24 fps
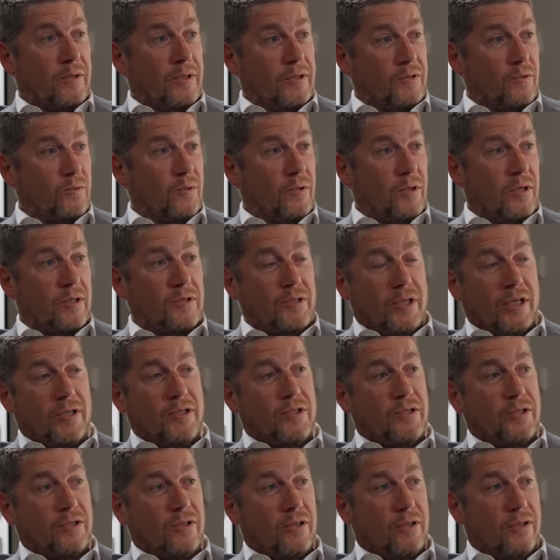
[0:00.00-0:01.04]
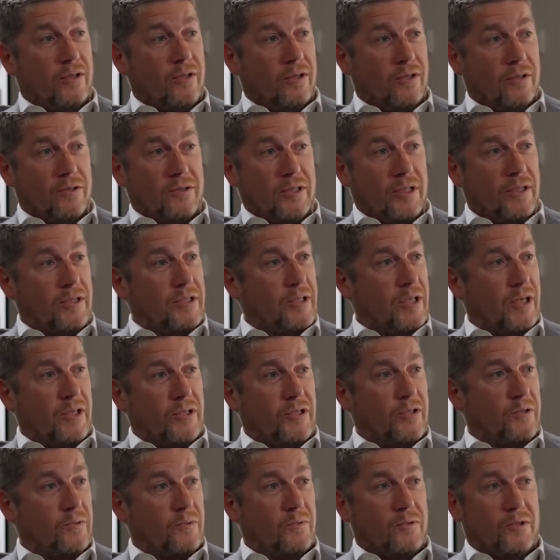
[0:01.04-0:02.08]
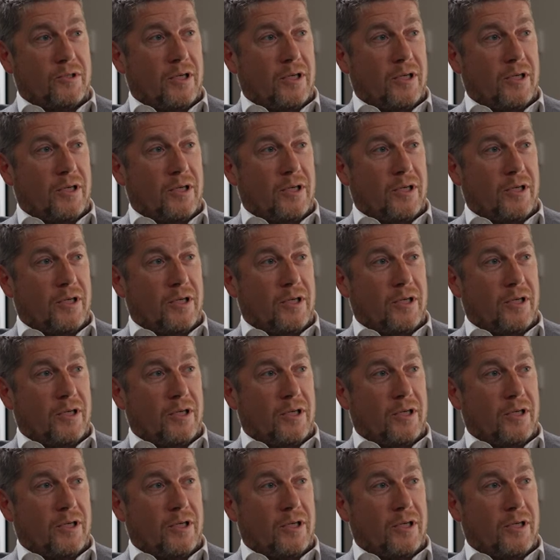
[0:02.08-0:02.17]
as an organisation are, are, sensational.